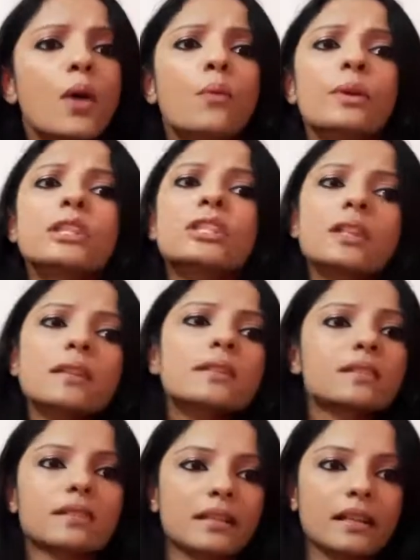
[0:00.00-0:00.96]
with
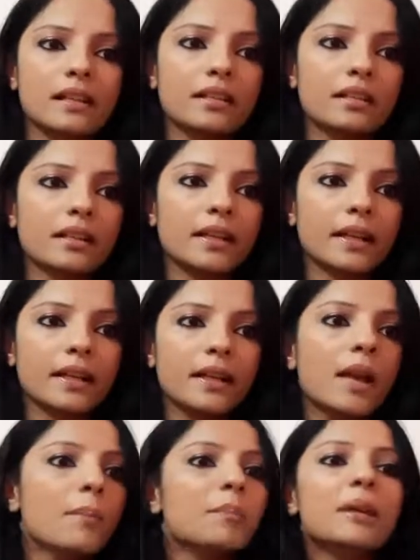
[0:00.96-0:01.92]
just a single click.
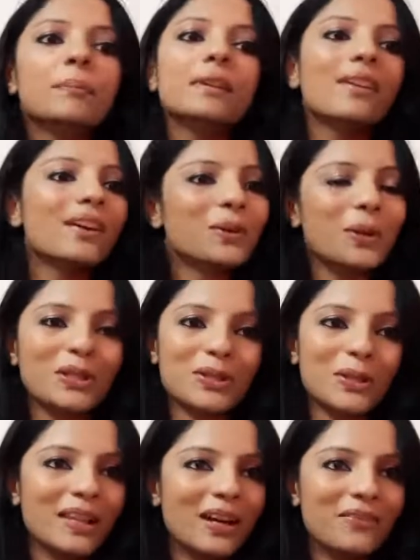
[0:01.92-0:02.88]
People are going
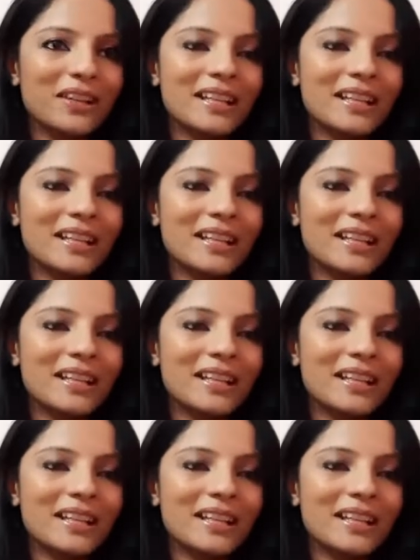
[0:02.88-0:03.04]
to love